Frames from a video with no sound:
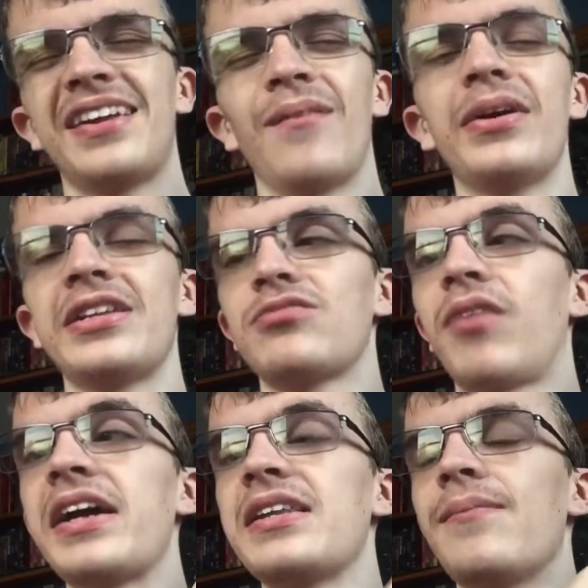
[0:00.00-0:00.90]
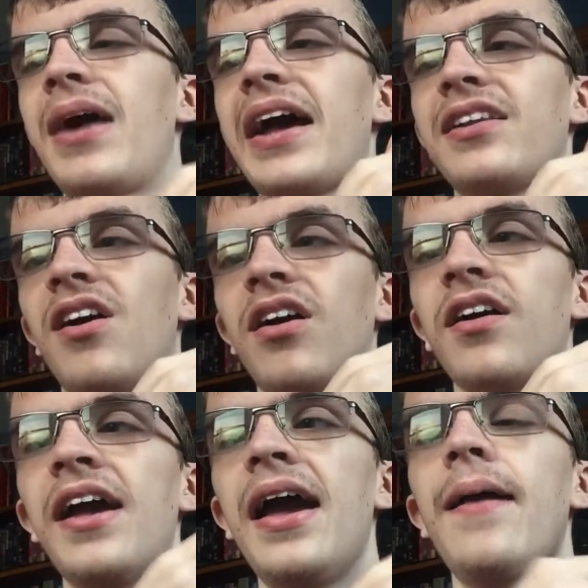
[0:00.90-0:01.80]
no, I'm putting this right in the Mylar
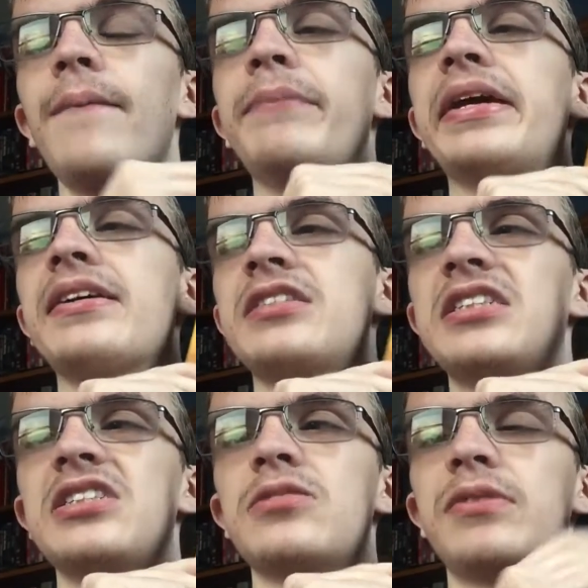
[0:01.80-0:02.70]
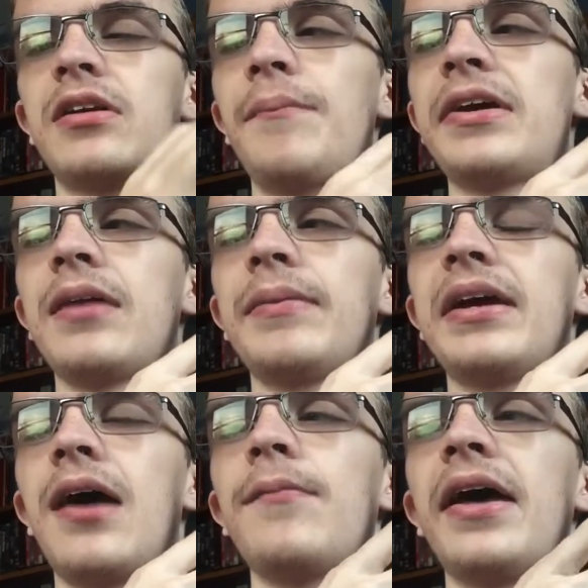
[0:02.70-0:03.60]
because this has kind of
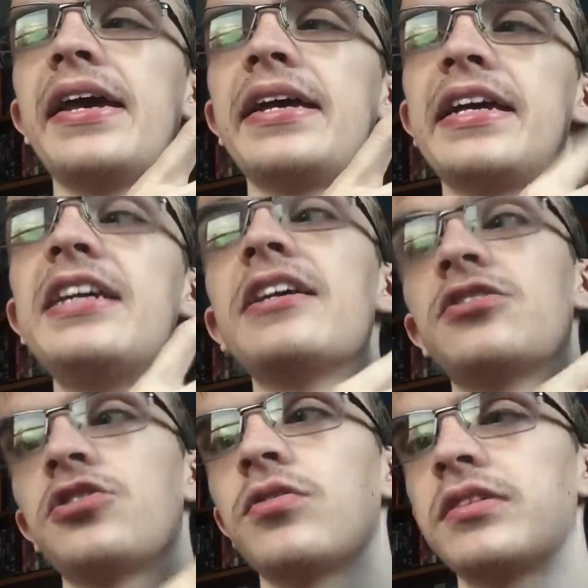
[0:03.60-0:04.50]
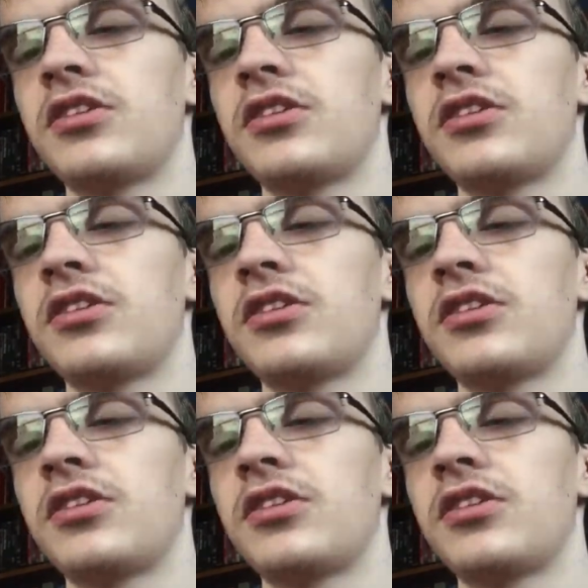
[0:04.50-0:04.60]
become a key issue. It's